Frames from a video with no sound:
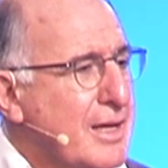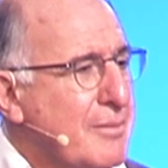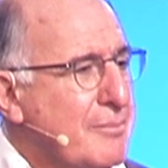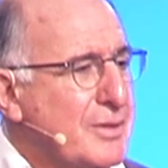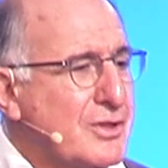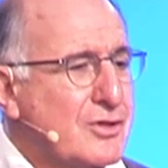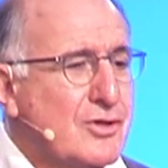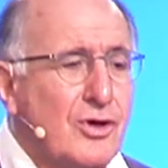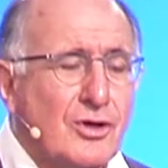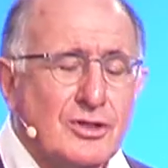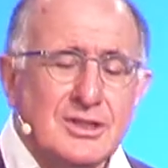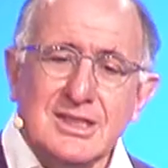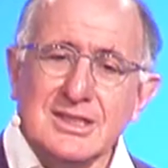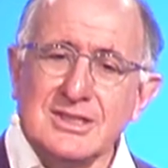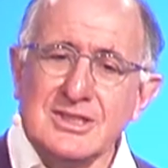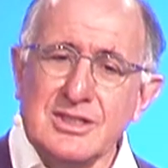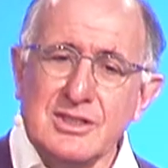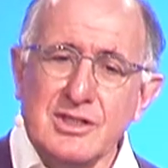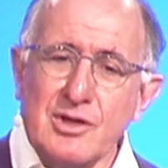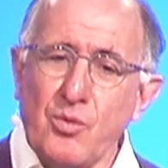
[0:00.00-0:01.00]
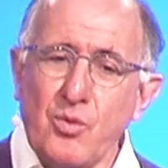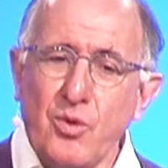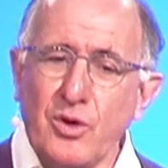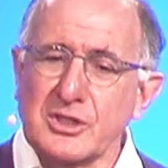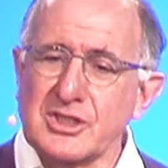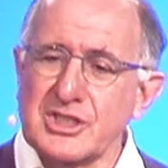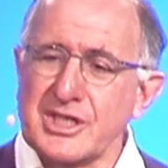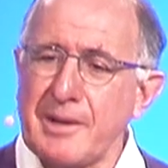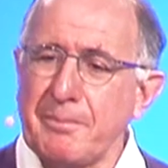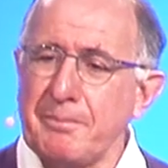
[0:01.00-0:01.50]
But God isn't a
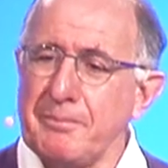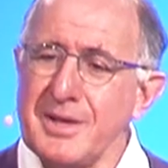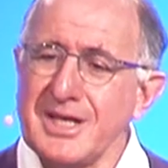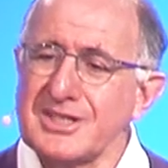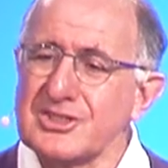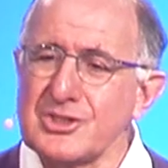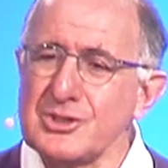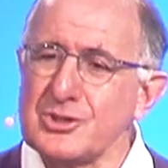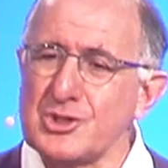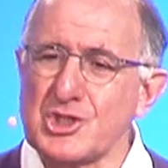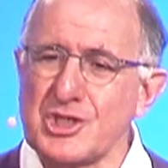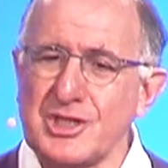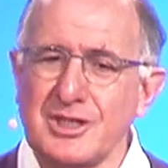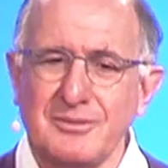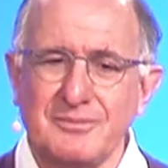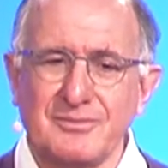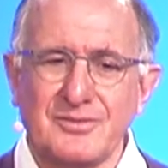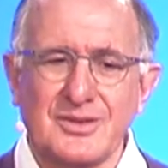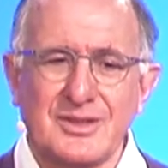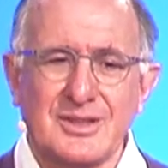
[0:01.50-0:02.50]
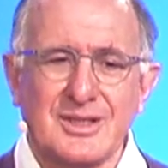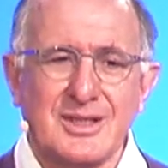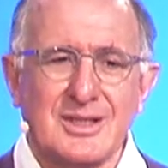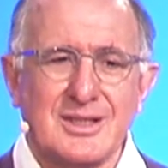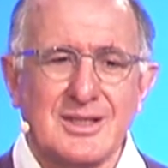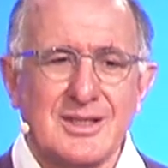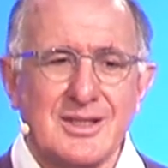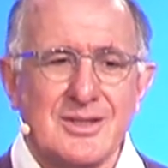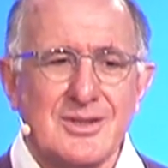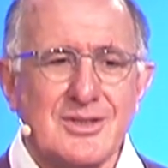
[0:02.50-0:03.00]
WhatsApp messenger.
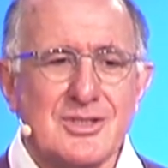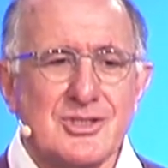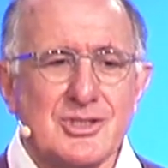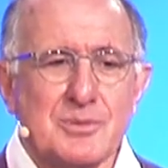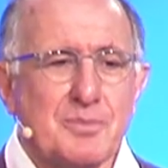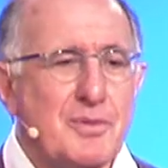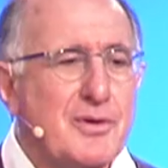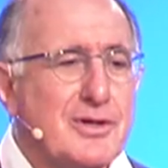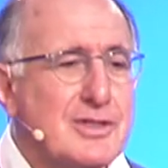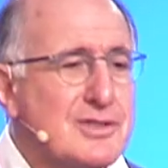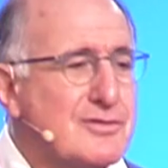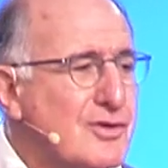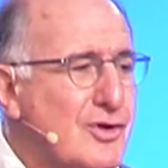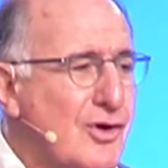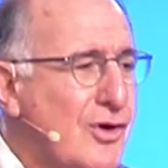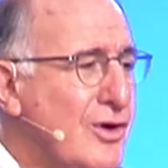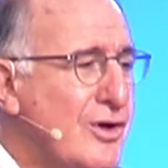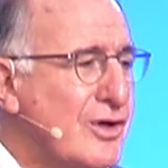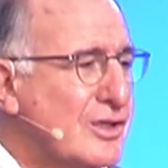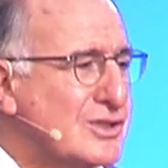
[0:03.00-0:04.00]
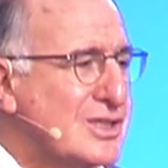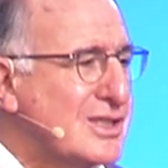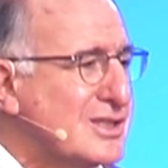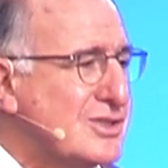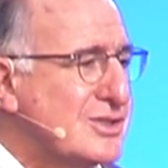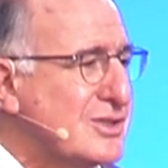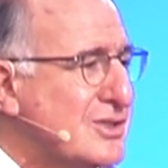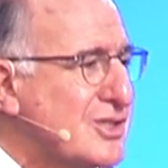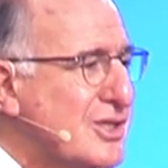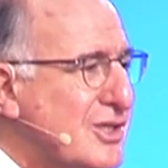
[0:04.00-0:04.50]
The Spirit of God
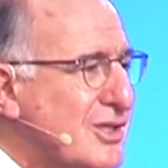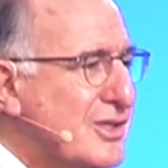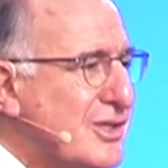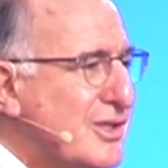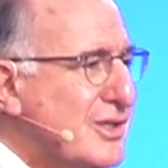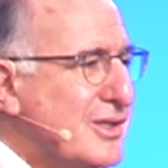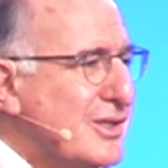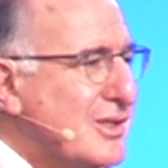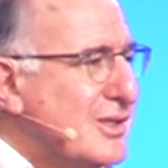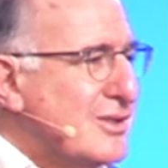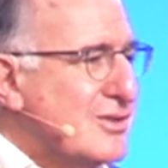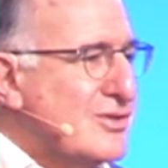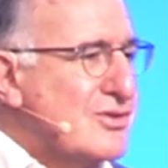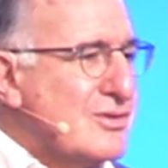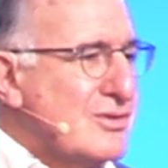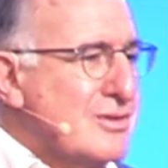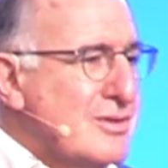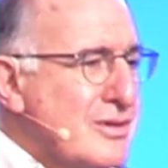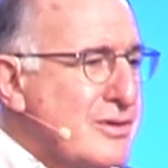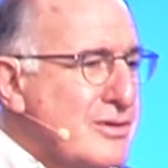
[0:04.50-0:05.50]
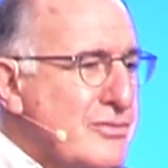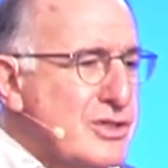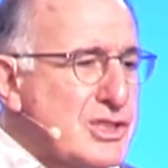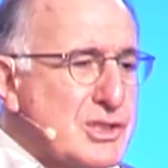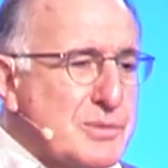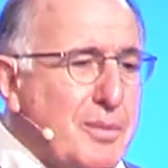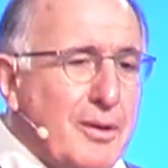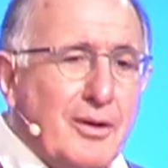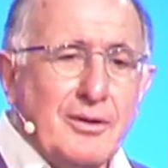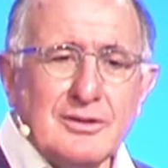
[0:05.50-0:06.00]
doesn't
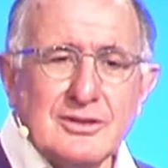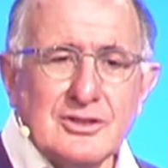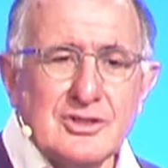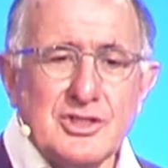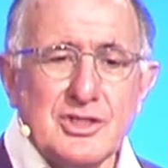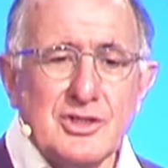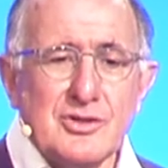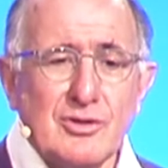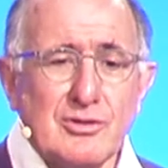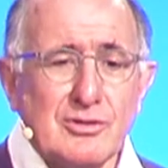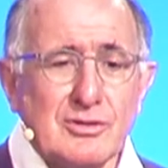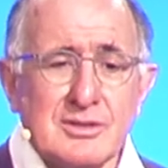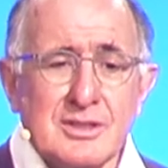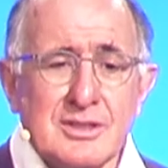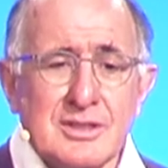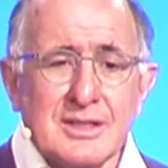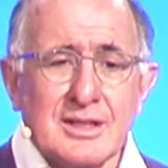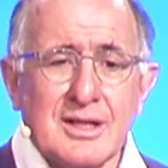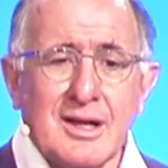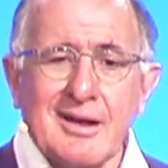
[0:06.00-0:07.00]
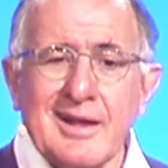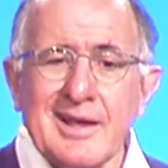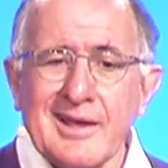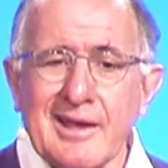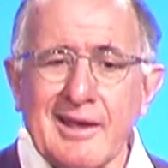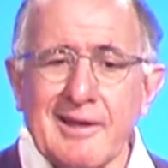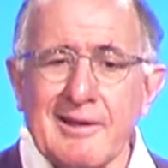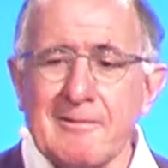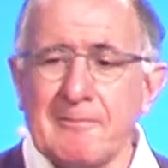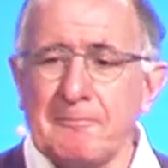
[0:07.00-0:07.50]
respond to your
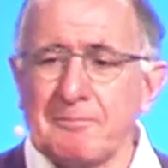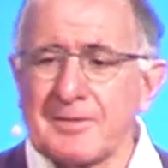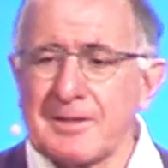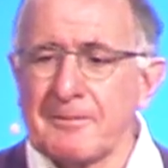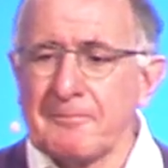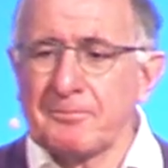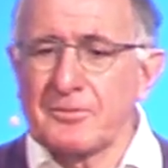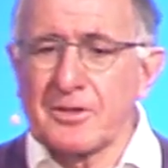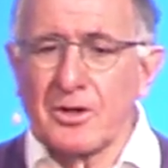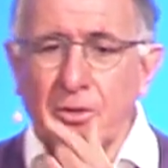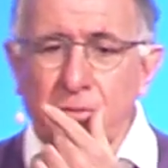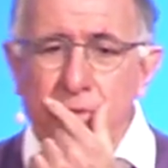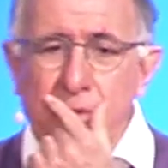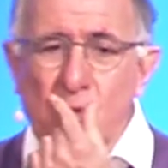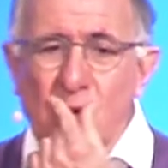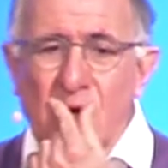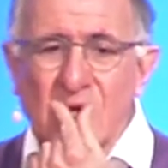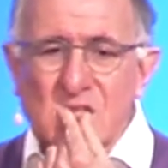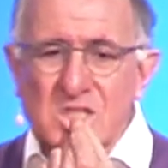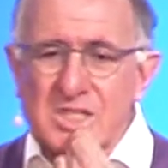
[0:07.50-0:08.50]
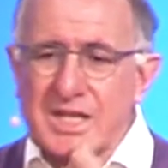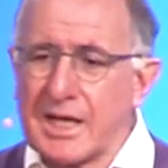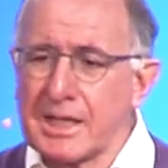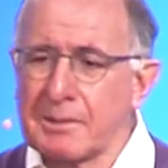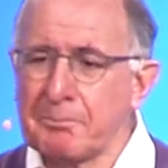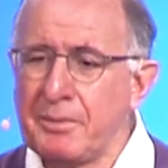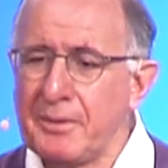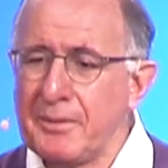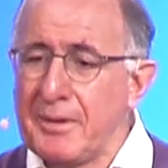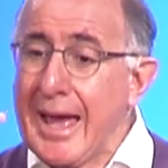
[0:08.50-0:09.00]
clicking on the
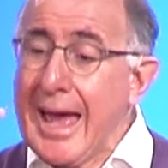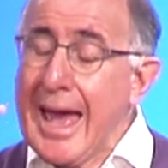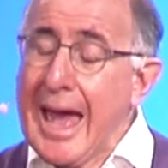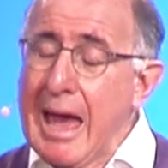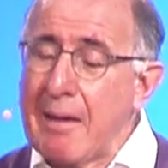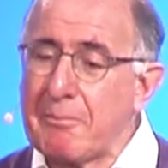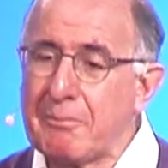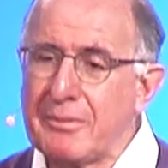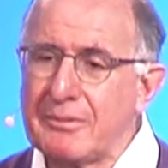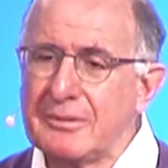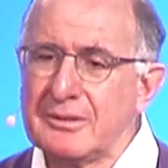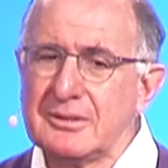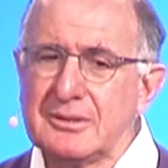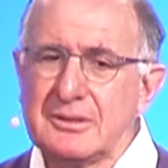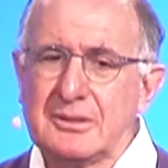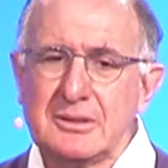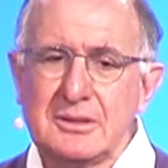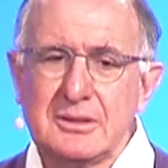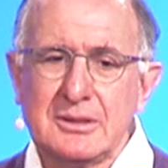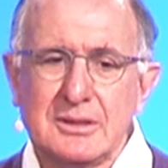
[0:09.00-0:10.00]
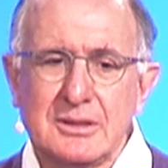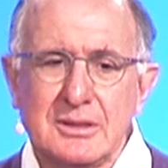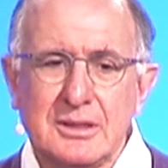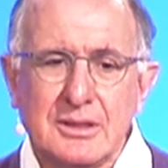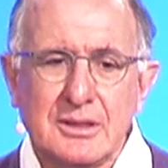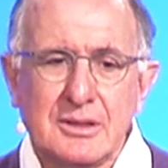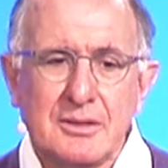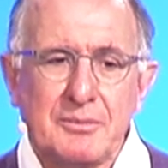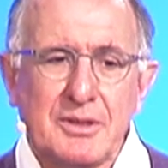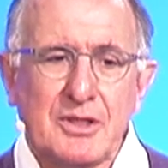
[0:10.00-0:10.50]
WhatsApp app
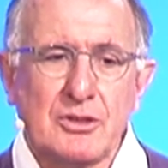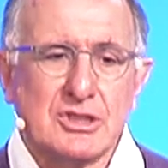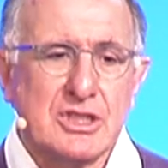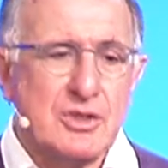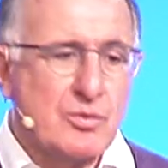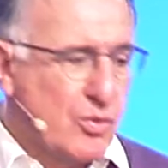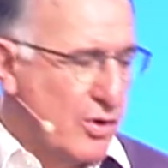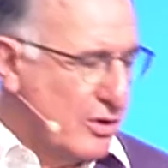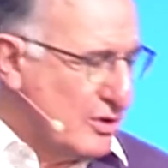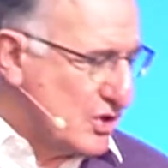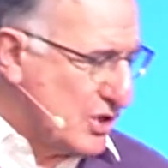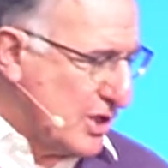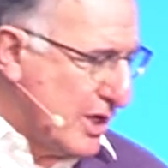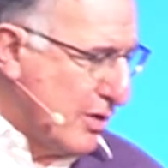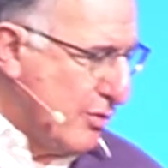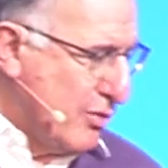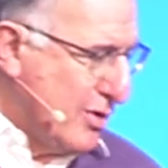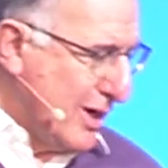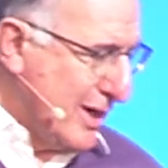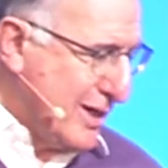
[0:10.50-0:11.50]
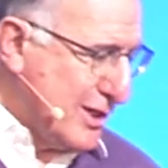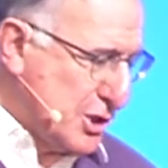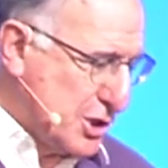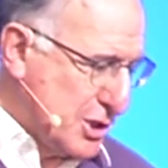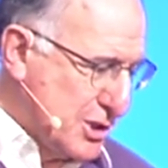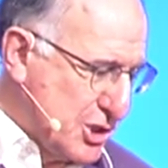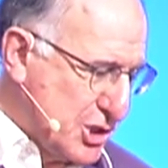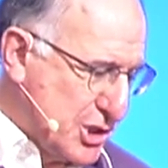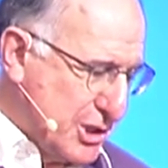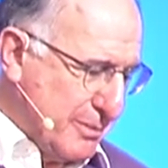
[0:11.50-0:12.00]
because He wants a
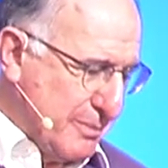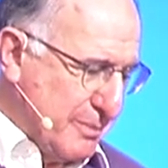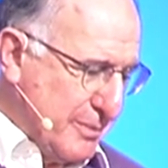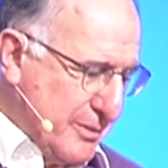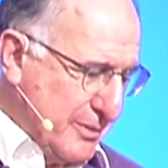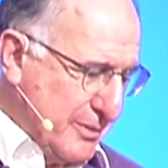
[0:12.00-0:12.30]
relationship.